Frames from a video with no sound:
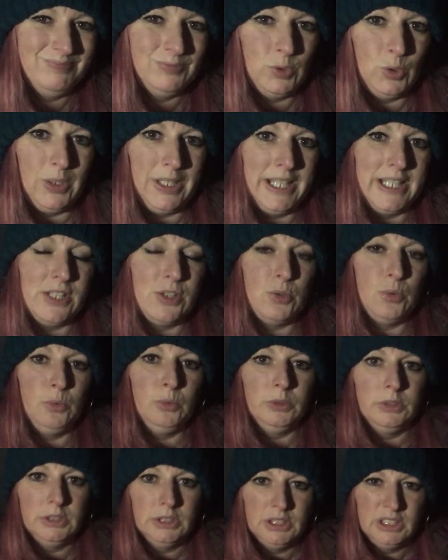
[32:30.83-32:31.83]
Not at
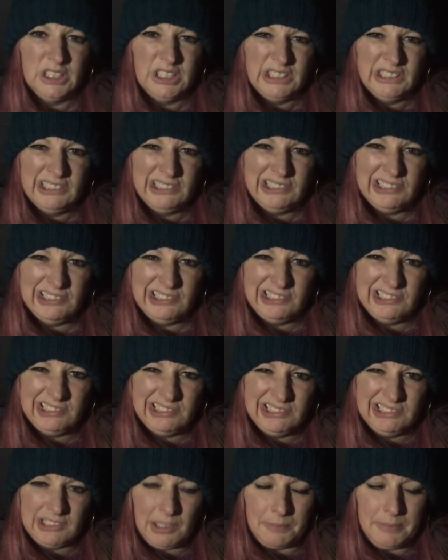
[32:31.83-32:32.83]
all.
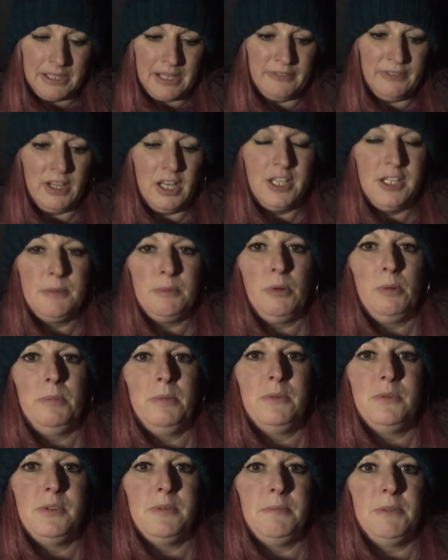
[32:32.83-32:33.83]
I've been having loads of
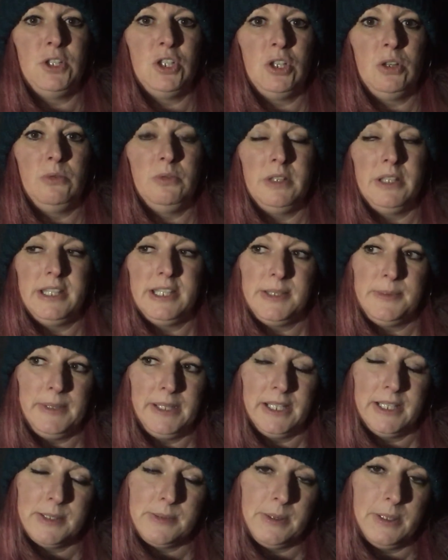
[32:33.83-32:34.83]
problems with my shoulder this
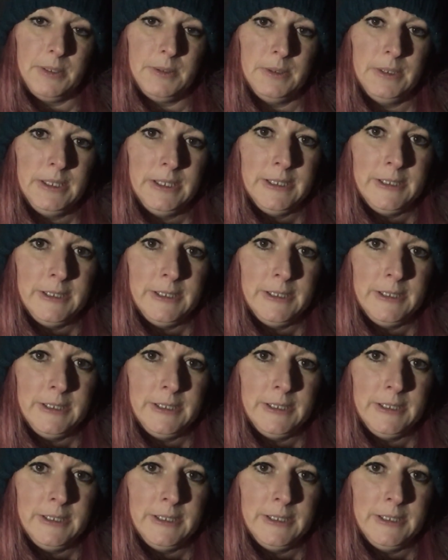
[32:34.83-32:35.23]
week as well.